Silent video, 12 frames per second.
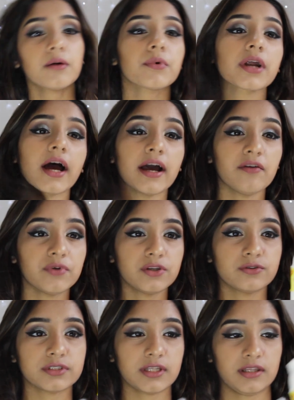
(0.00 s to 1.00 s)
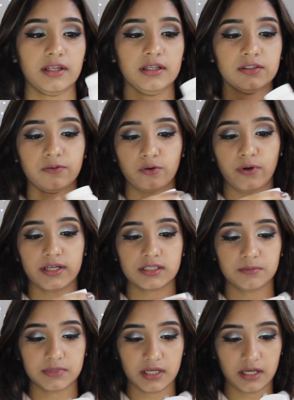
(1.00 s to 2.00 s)
I have been using this for quite
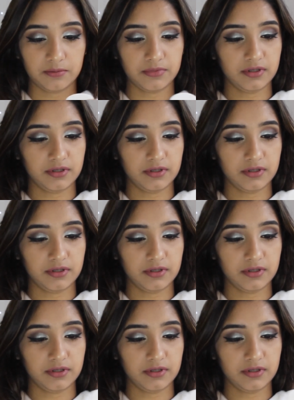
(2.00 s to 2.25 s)
some time.